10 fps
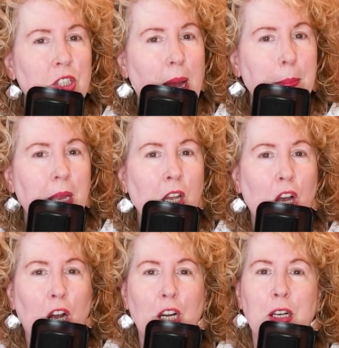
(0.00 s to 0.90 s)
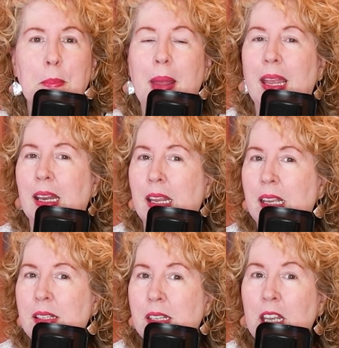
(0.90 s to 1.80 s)
shopping cart, make it
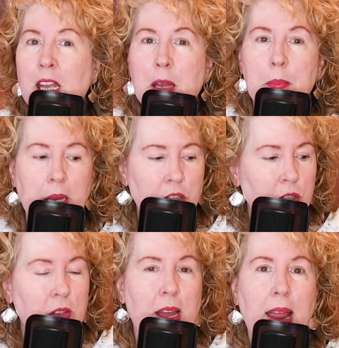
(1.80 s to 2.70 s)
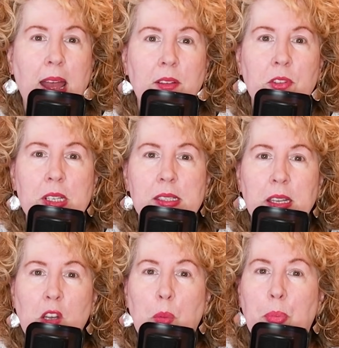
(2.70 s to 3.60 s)
easy, make sure that every
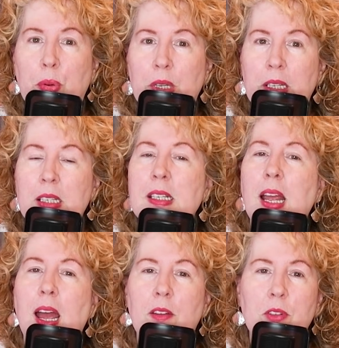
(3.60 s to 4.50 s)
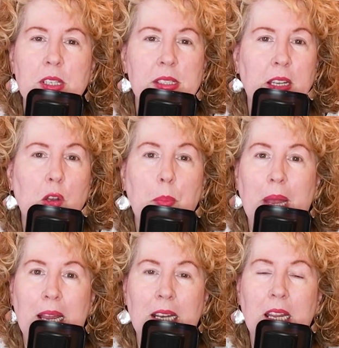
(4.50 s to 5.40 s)
single print, every single
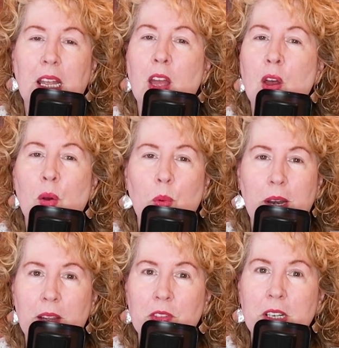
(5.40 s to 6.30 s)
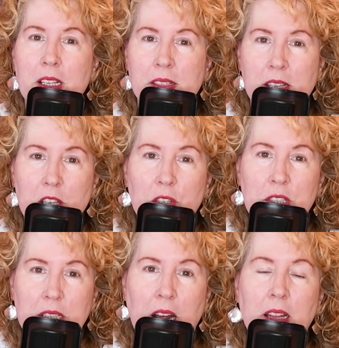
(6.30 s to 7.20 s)
painting, whatever it is that you're
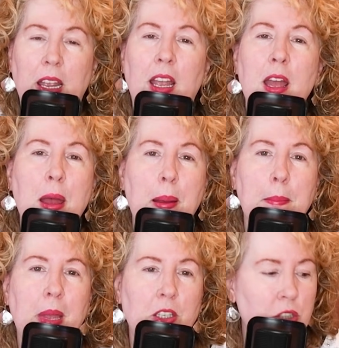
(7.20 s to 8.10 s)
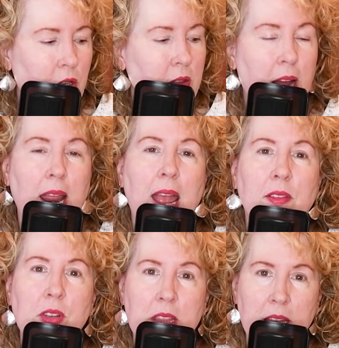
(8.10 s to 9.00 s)
selling, make sure that
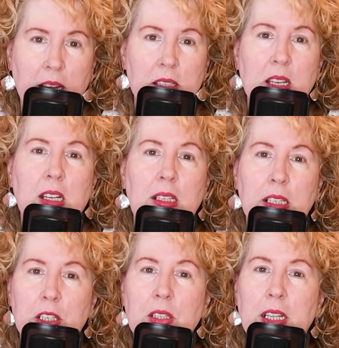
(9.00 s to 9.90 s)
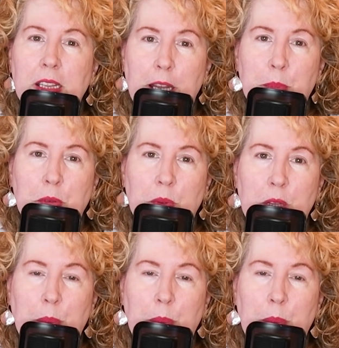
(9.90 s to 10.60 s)
everything is clearly labeled with the